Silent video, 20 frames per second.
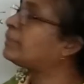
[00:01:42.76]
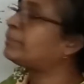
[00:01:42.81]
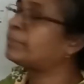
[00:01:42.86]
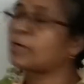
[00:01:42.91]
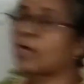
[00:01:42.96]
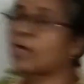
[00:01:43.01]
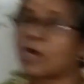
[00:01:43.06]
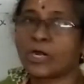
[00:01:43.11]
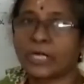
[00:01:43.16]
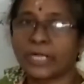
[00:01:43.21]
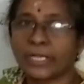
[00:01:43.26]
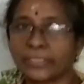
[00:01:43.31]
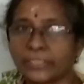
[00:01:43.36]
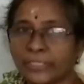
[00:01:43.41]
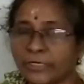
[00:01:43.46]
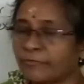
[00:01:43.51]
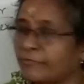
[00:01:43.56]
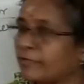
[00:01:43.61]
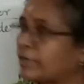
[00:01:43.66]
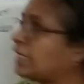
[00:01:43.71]
the product
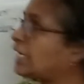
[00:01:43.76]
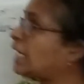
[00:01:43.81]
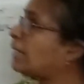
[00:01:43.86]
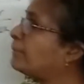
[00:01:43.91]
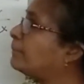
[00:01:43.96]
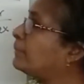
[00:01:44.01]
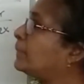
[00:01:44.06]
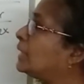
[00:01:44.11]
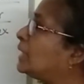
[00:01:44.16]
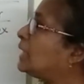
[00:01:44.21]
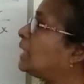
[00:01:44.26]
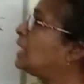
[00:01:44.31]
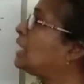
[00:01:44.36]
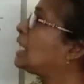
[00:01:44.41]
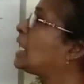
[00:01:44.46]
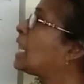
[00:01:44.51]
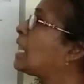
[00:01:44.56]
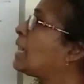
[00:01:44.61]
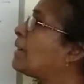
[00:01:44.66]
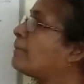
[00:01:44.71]
of a number
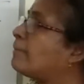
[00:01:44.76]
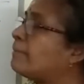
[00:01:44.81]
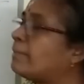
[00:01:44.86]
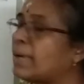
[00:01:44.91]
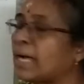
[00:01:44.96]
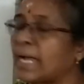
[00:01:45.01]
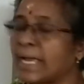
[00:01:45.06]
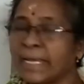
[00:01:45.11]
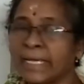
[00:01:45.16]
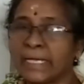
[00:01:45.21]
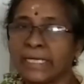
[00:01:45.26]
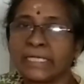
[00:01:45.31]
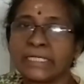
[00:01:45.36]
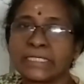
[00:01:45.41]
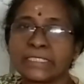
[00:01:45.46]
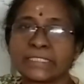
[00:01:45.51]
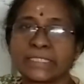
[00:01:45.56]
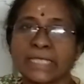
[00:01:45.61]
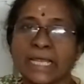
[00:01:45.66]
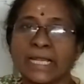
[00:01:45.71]
by
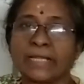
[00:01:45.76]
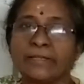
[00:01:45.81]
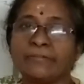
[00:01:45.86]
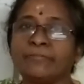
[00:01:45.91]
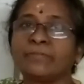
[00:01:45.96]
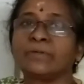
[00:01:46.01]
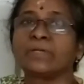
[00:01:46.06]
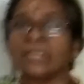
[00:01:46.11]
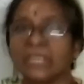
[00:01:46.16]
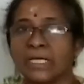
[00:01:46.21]
itself